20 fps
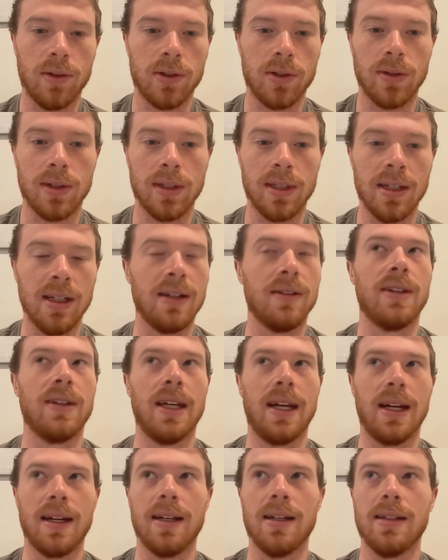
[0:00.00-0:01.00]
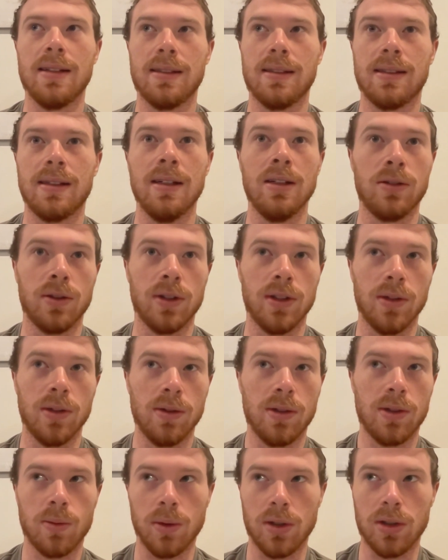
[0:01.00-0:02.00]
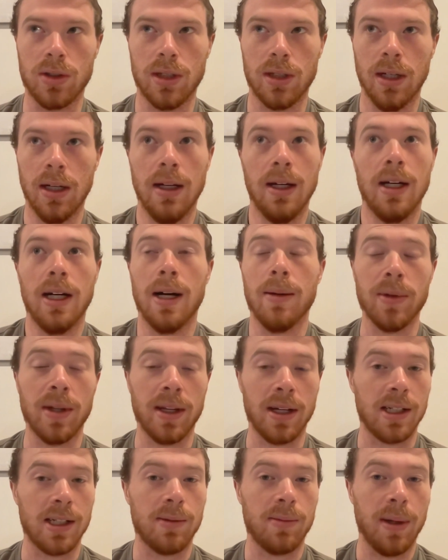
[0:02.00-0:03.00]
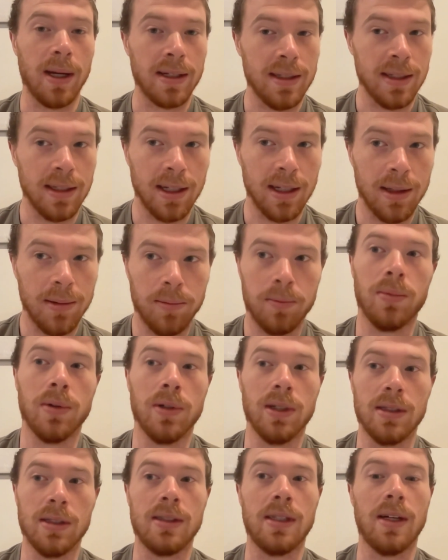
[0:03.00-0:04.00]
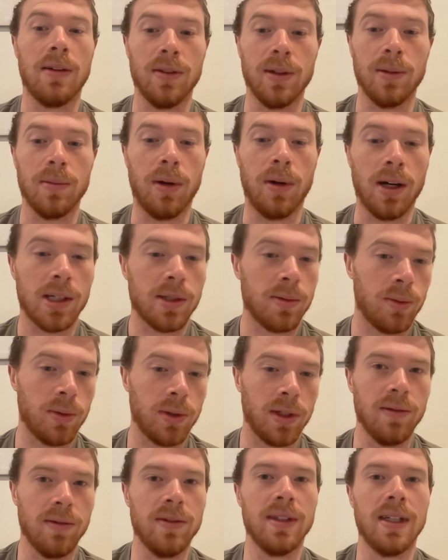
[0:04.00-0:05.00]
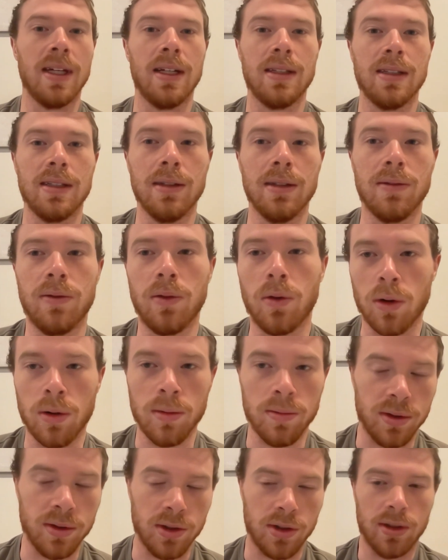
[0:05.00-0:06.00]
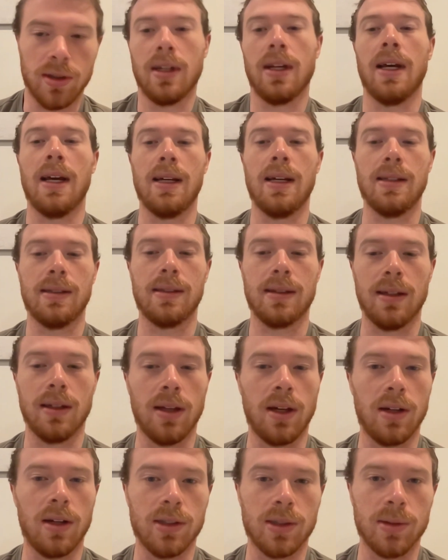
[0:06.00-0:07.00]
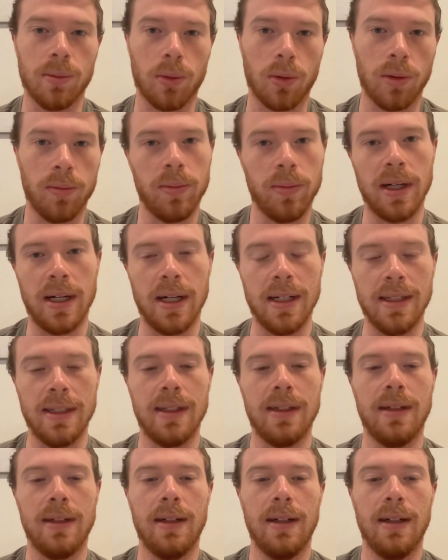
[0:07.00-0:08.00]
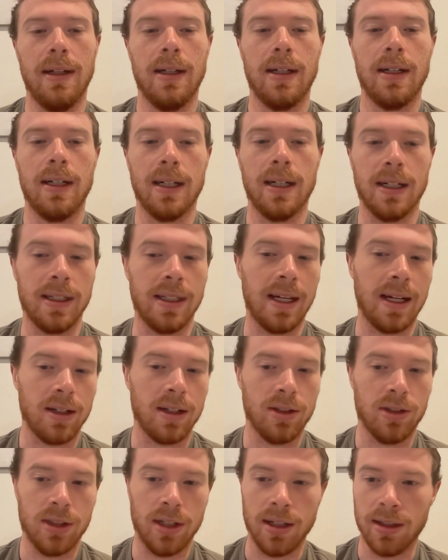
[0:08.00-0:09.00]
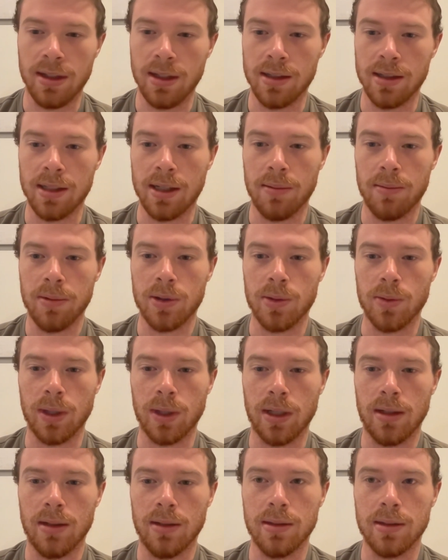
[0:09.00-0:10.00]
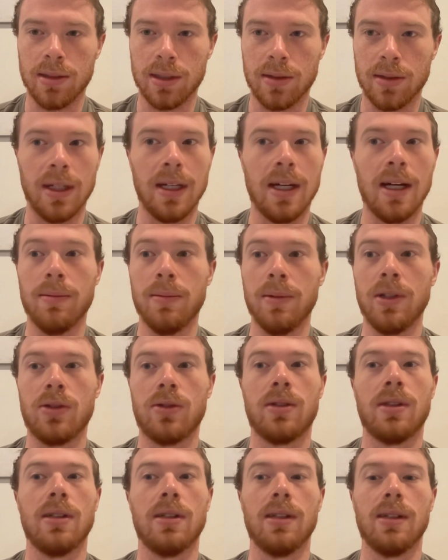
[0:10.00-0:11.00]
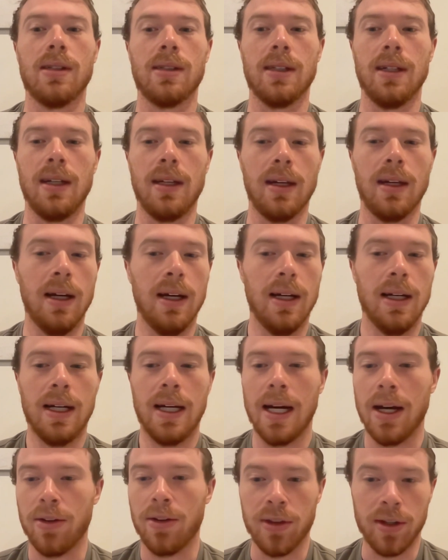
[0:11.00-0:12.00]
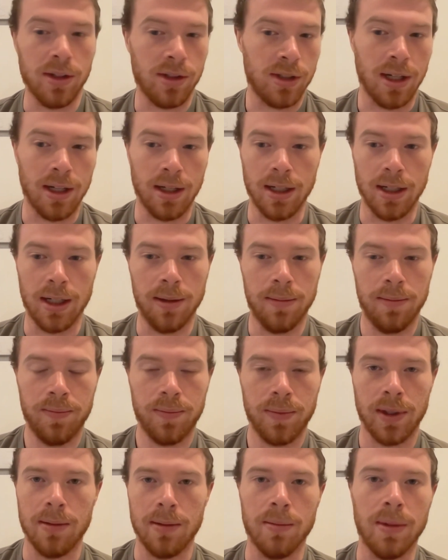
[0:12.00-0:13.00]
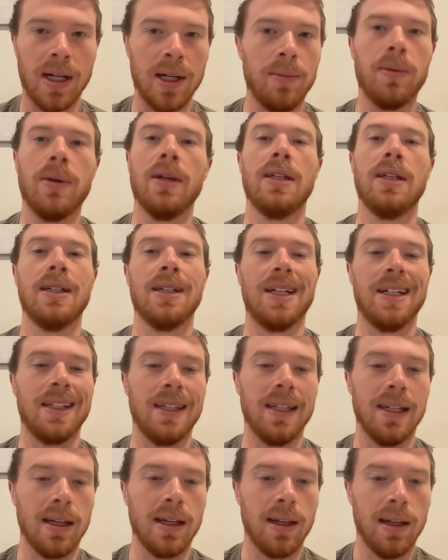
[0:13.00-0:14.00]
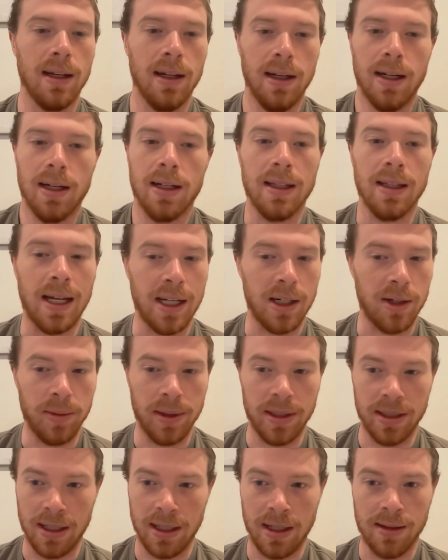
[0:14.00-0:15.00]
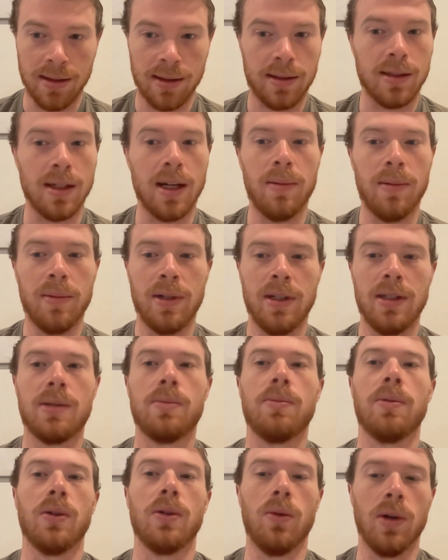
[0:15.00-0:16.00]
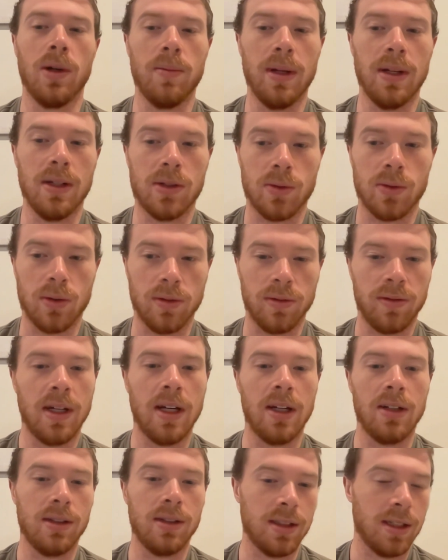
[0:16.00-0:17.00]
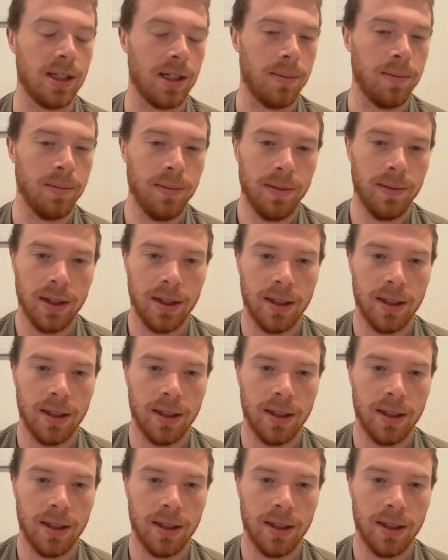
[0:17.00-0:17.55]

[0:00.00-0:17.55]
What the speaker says: So I think if that gets introduced, which I'm not expecting it, but it's definitely possible given that it's in the forums and has a lot of support behind it, that could shake things up as well. And so, yeah, I'm interested to see how things shake up. In my opinion, I think Lido maintains its dominance, but Coinbase sort of catches up.